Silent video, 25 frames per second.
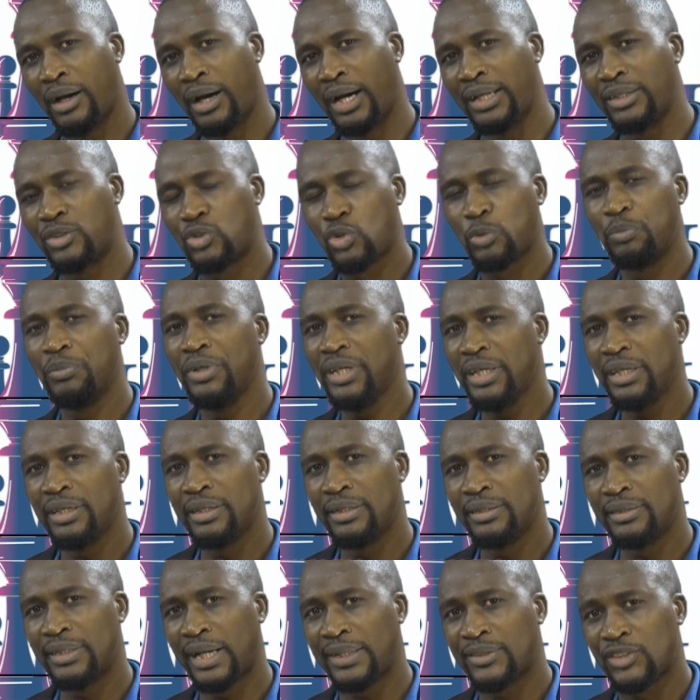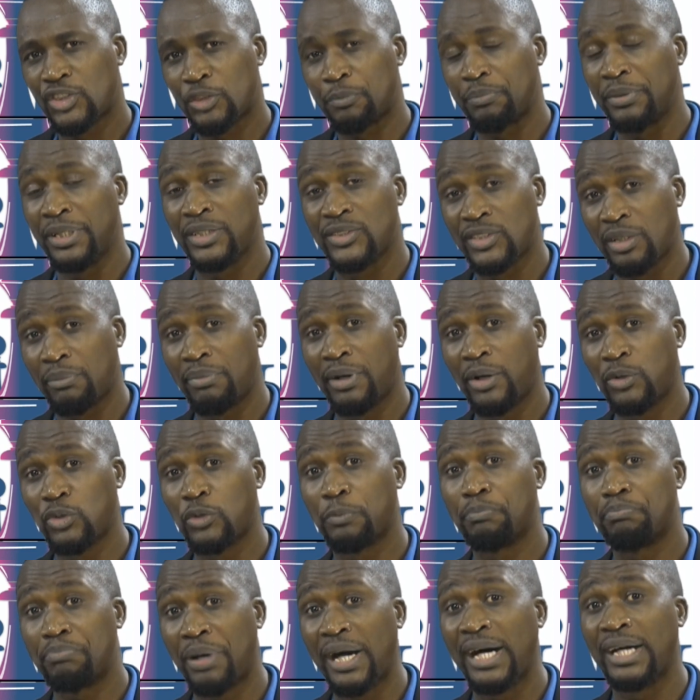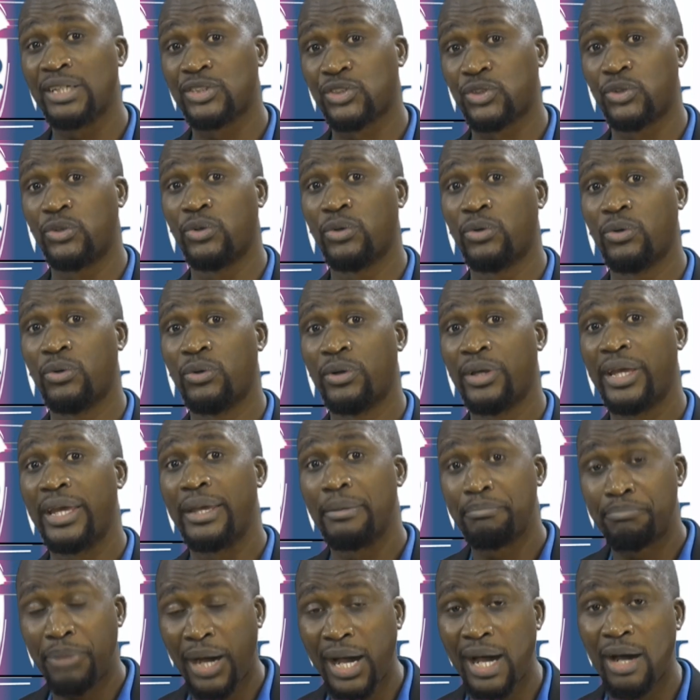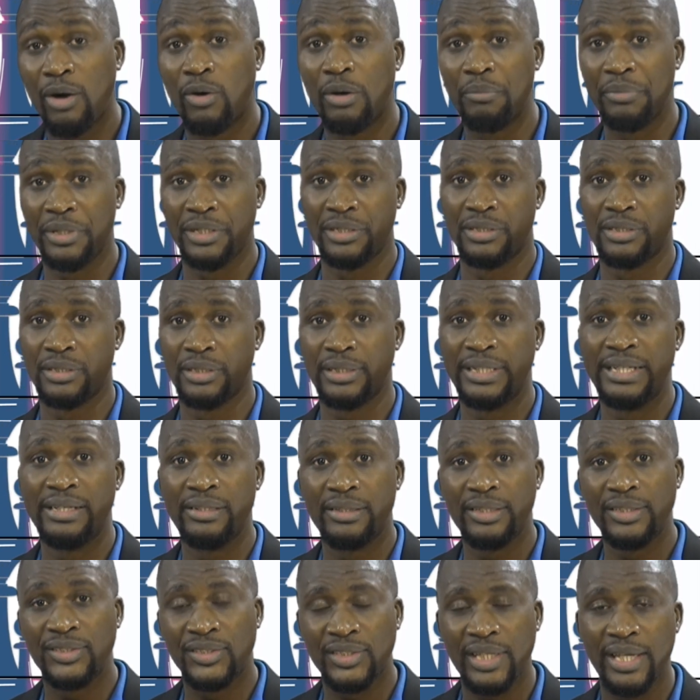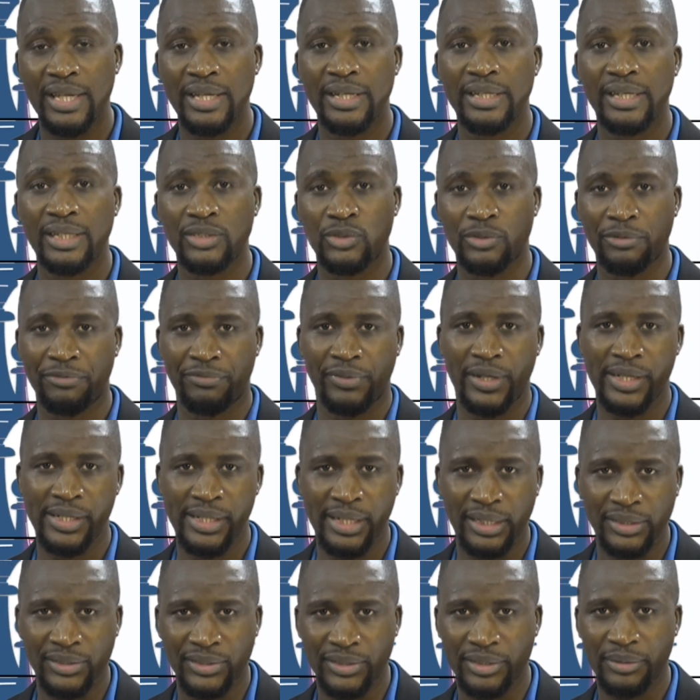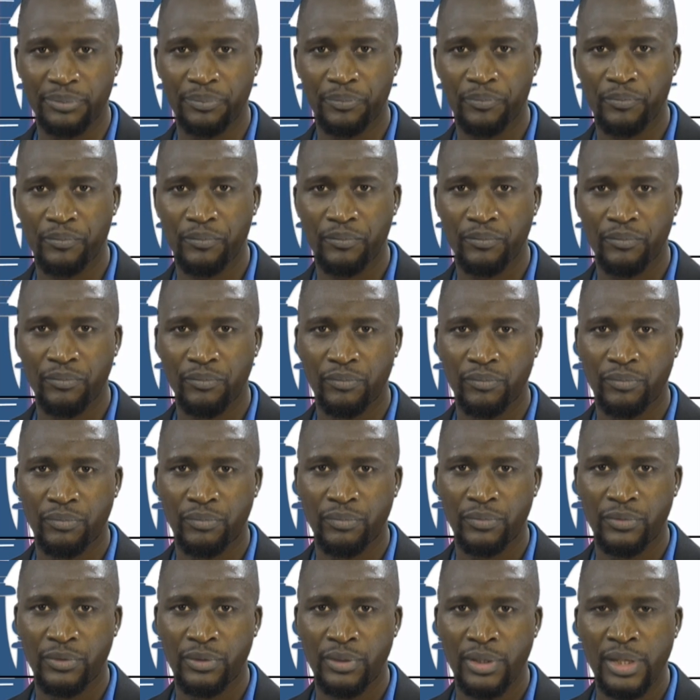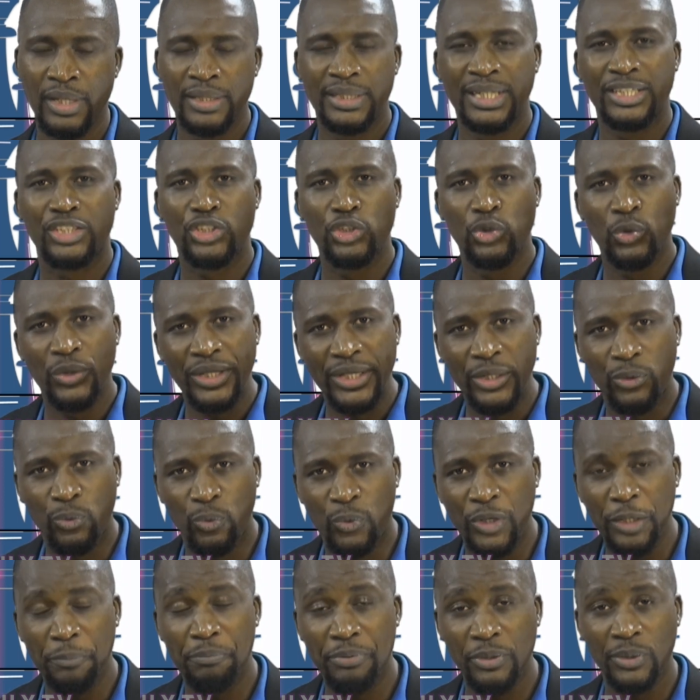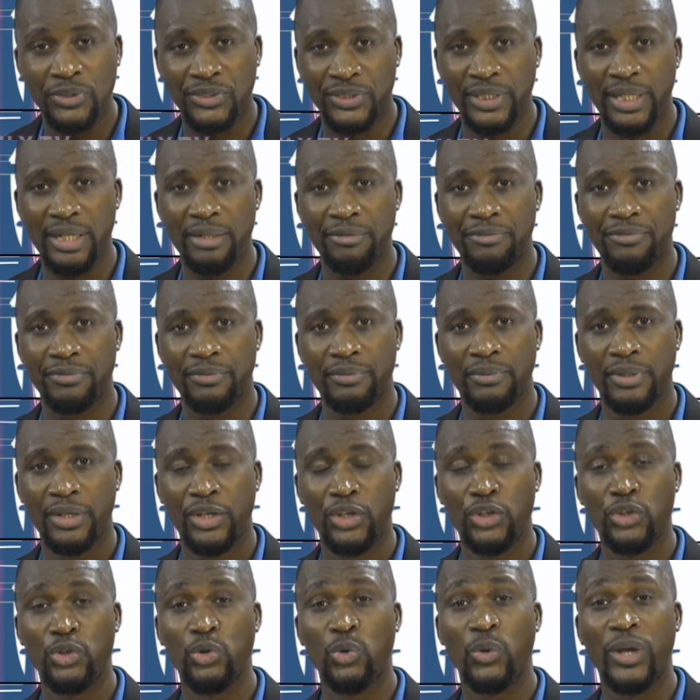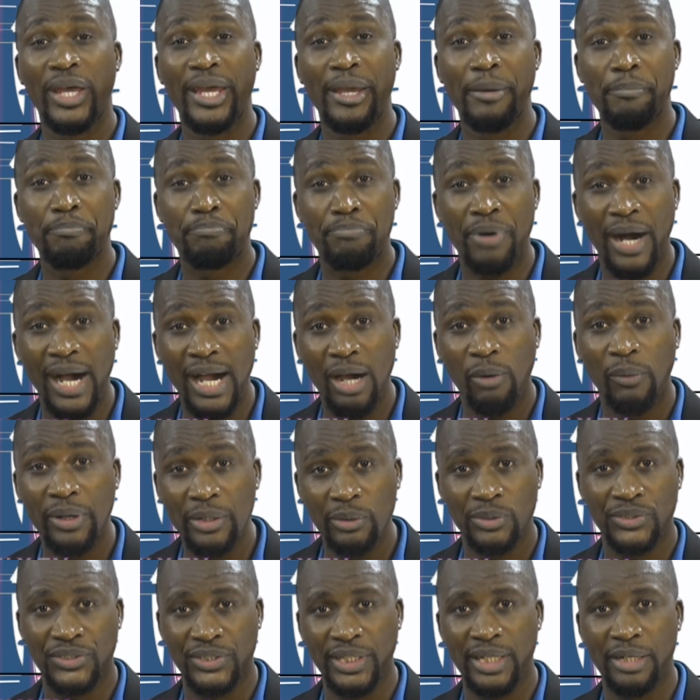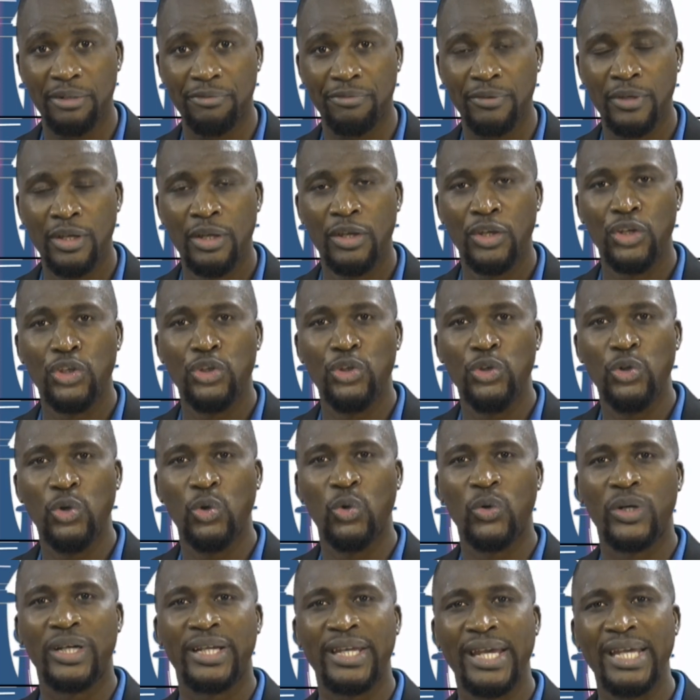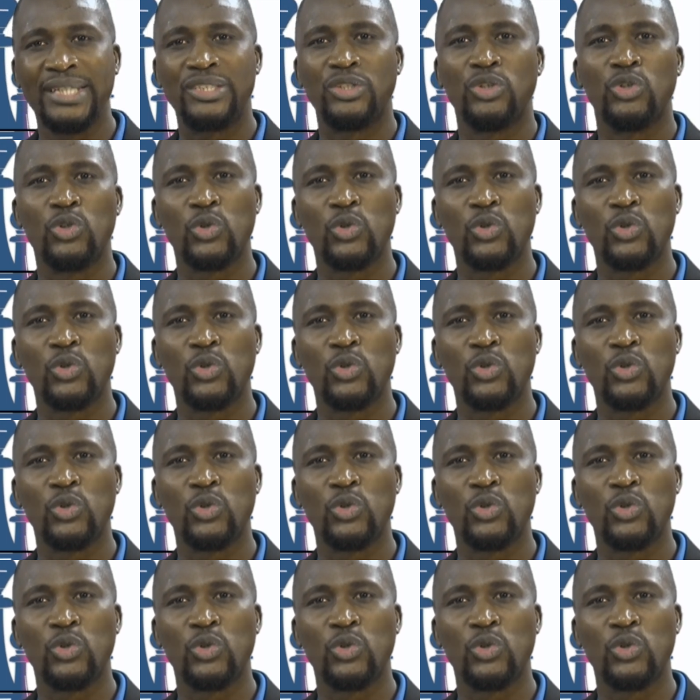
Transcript: And to me, that speaks about personal empowerment in these areas of finance. That you equip yourself, you empower yourself, you get